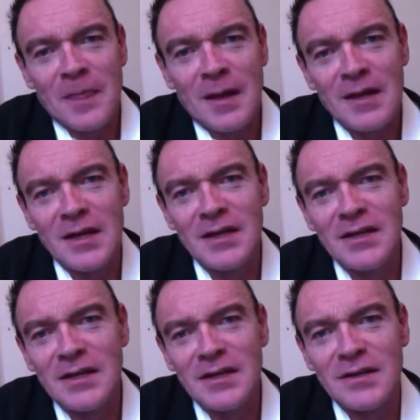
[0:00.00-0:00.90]
In
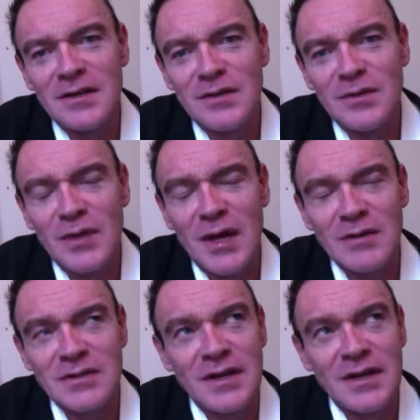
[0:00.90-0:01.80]

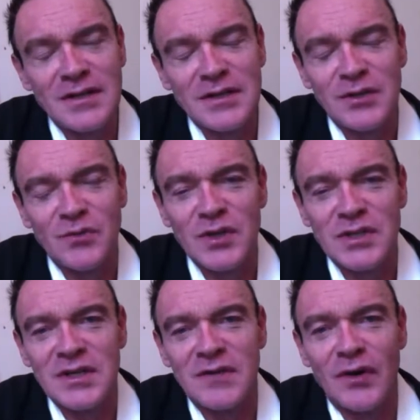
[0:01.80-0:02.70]
2018, we see a
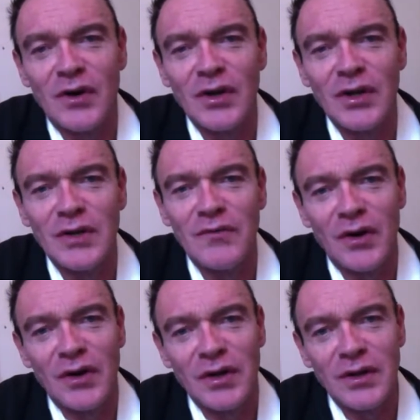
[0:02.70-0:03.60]
very,
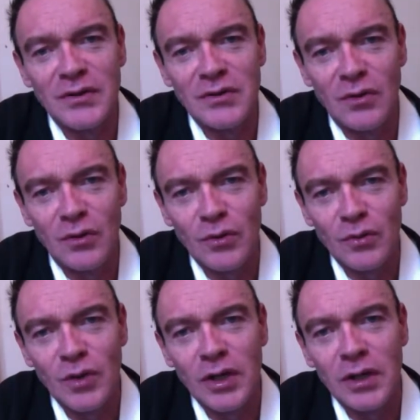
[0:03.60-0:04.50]
very torn
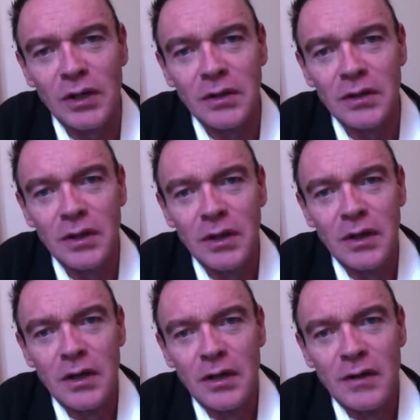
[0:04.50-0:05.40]
world
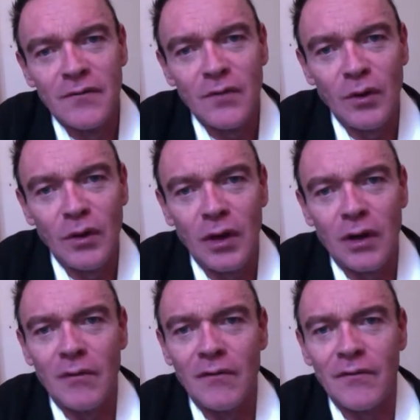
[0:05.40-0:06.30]
full
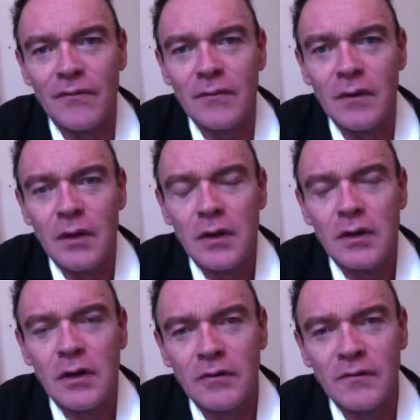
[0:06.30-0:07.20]
of
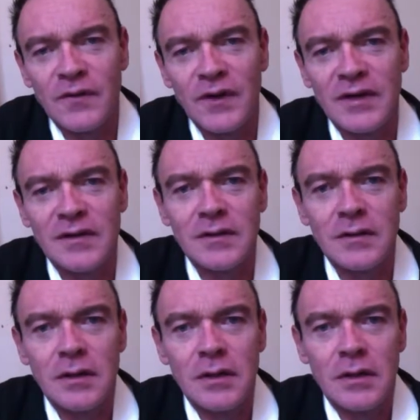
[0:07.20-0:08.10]
conflict,
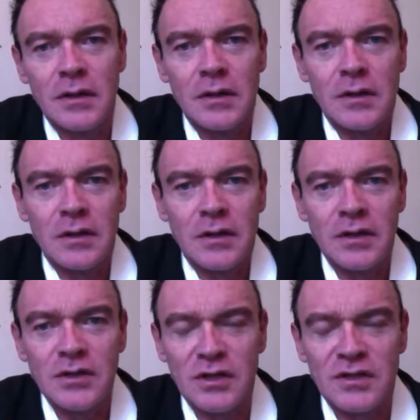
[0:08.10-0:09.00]

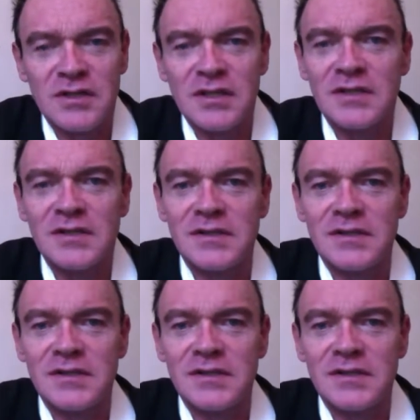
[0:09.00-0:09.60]
injustice,